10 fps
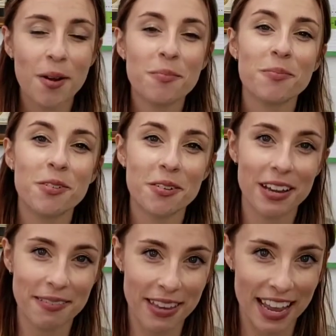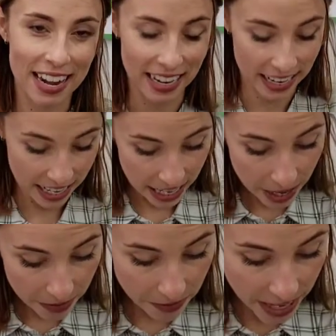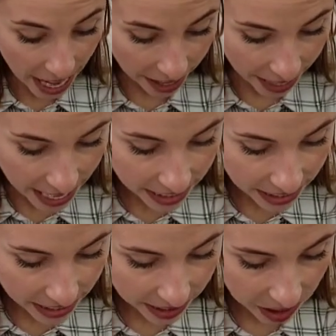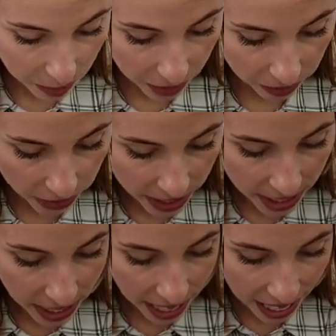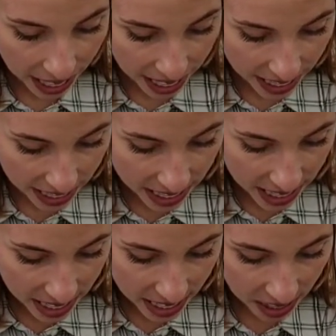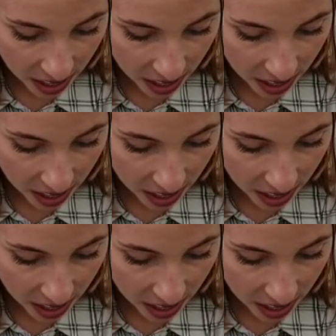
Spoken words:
Muy bien. Viernes is spelled V-I-E-R-N-E-S.